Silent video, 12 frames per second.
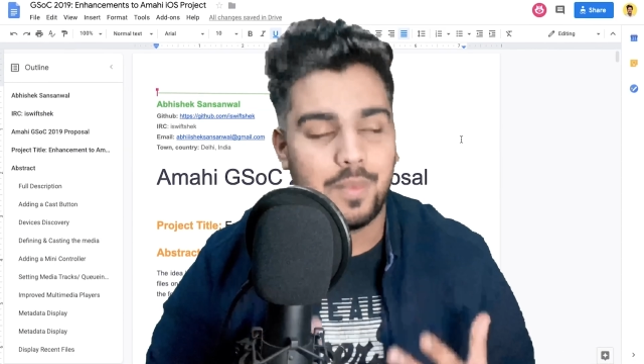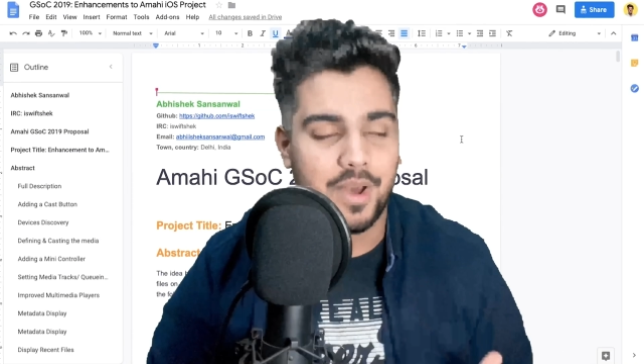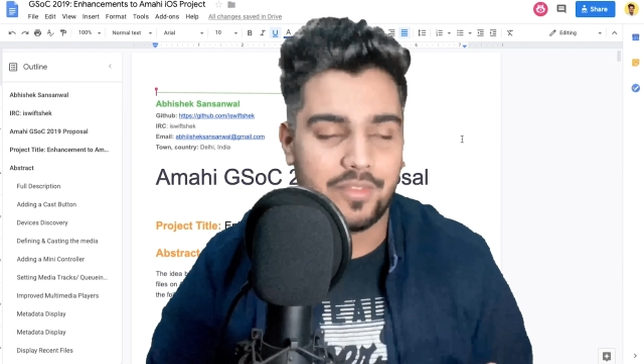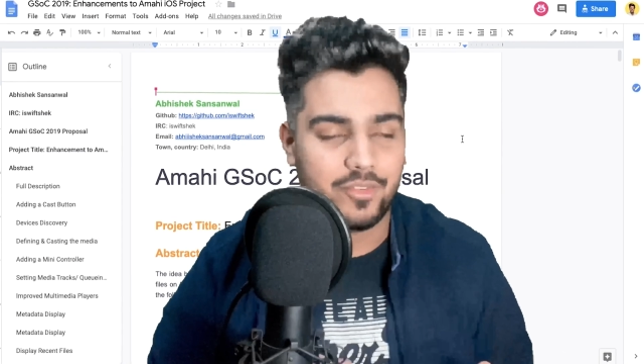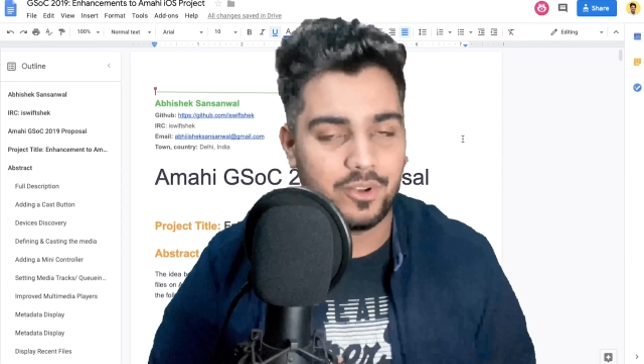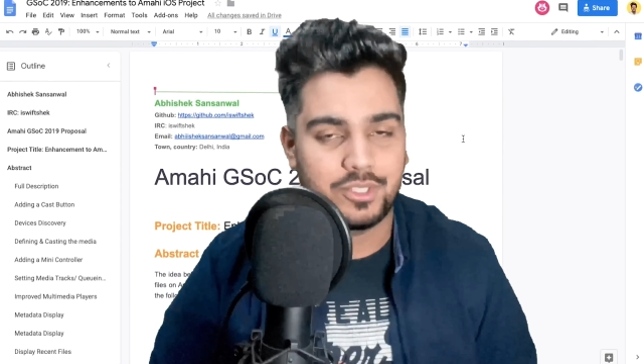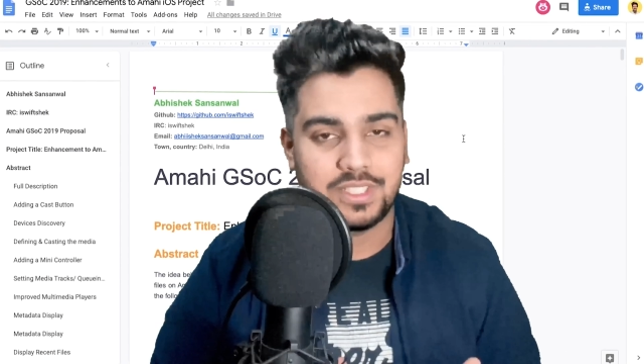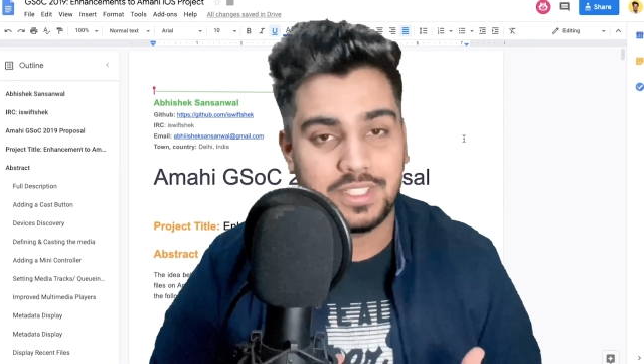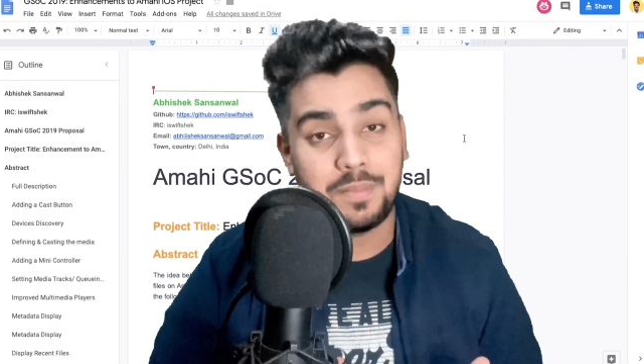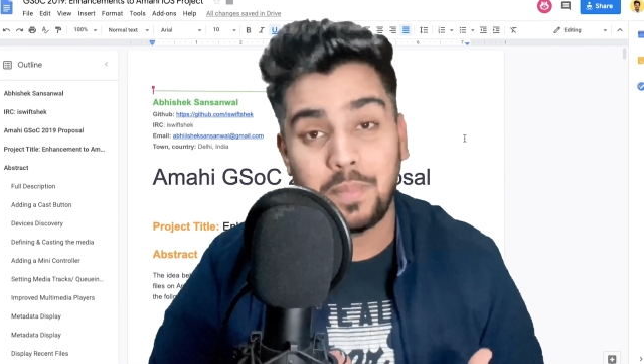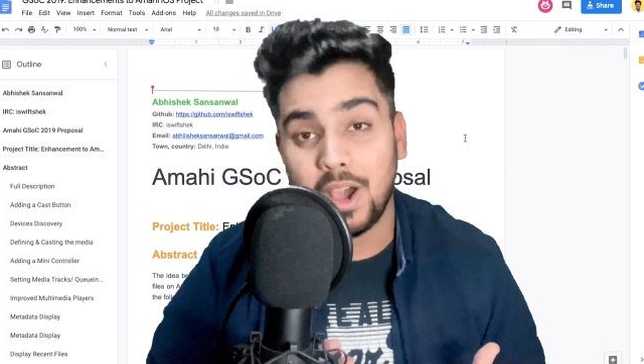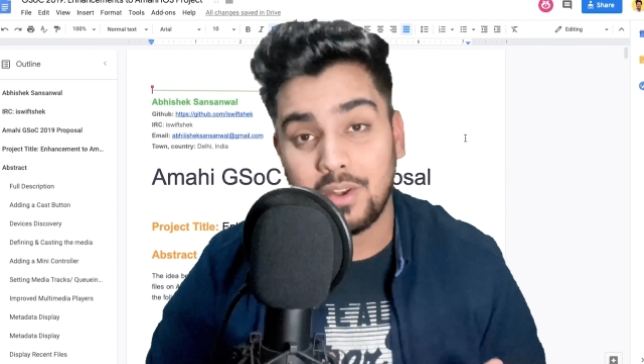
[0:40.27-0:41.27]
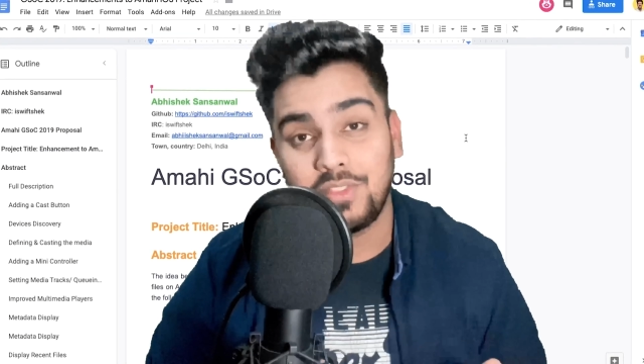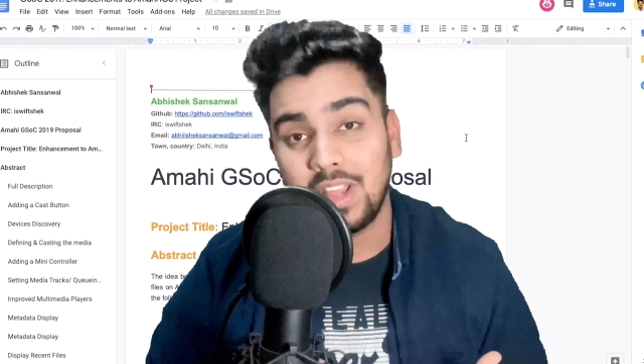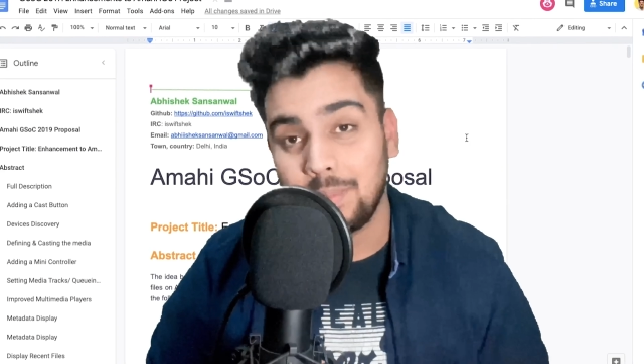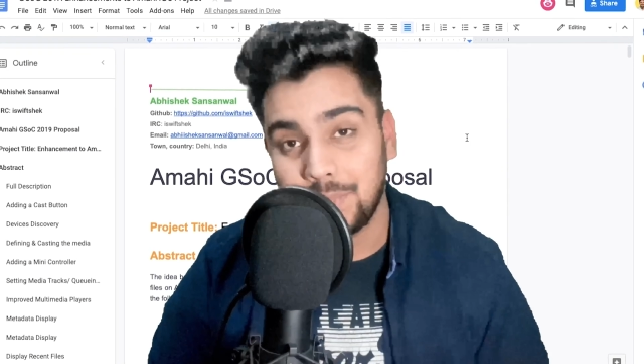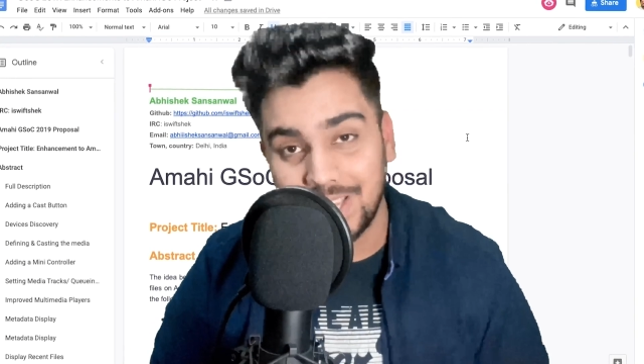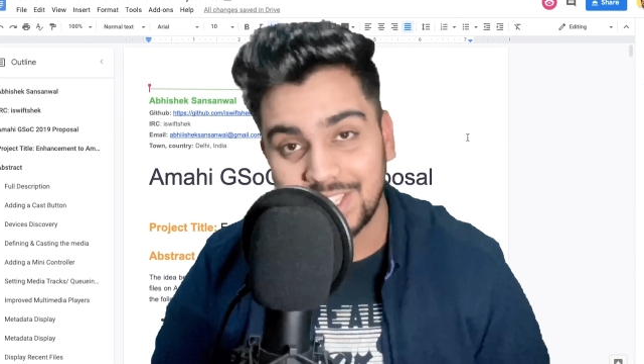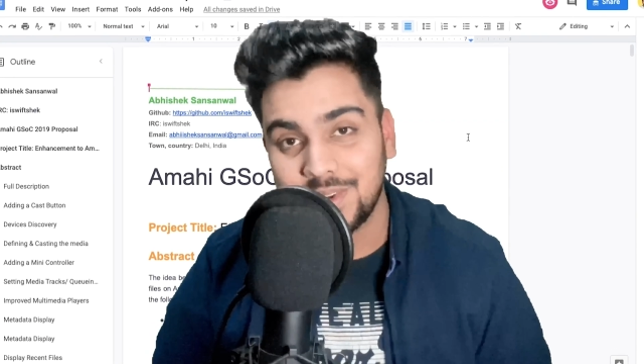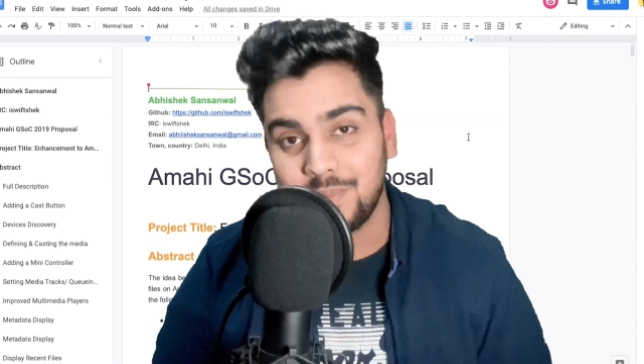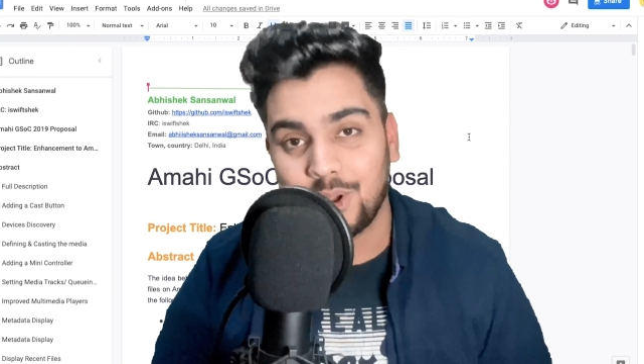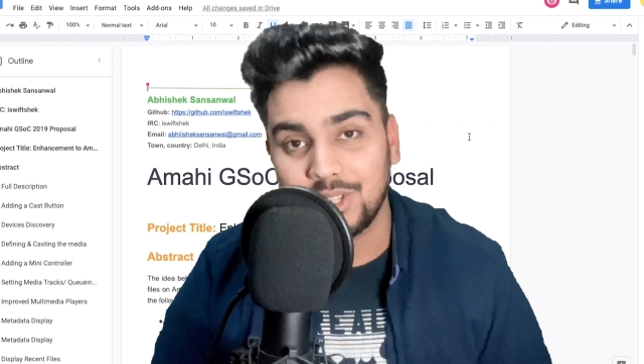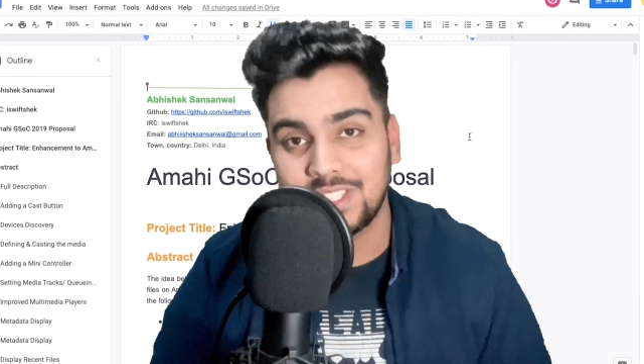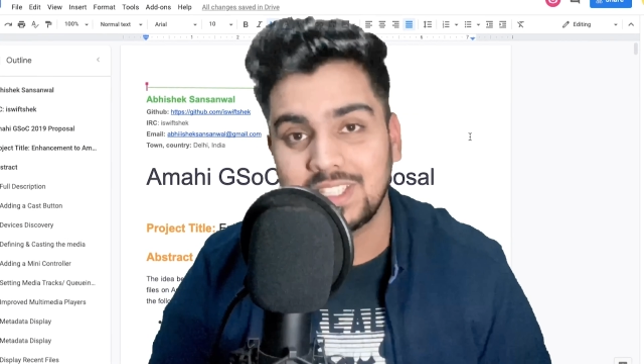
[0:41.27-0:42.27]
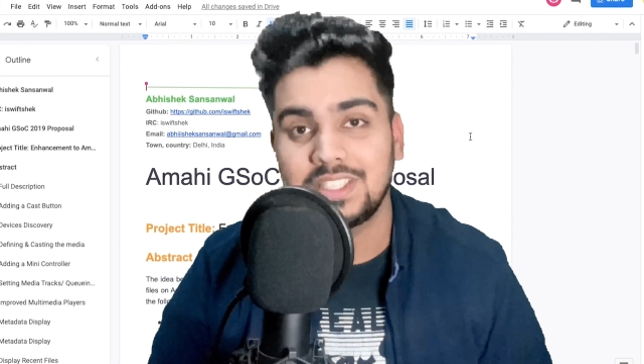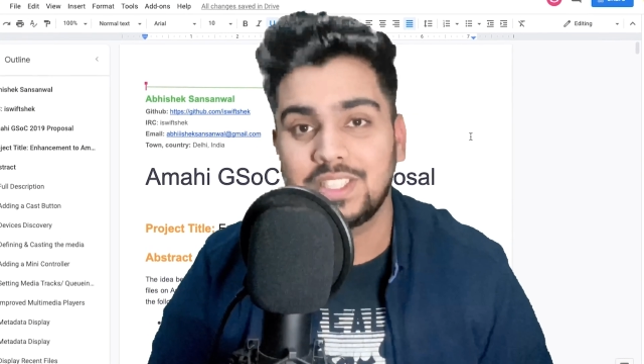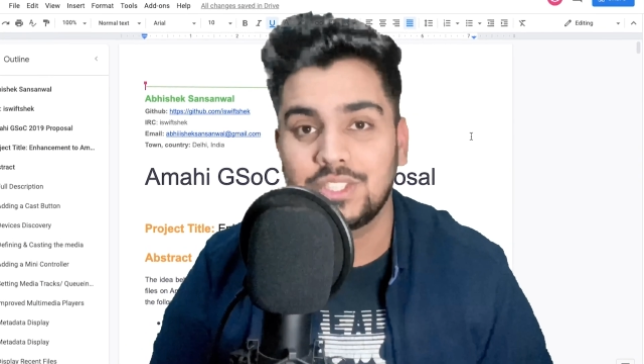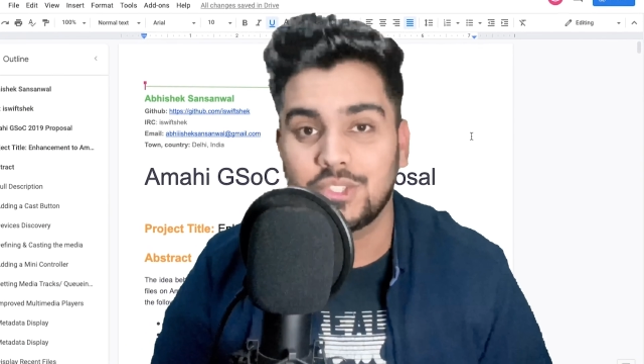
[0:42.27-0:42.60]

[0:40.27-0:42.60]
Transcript: But of course, it's a part of the application process,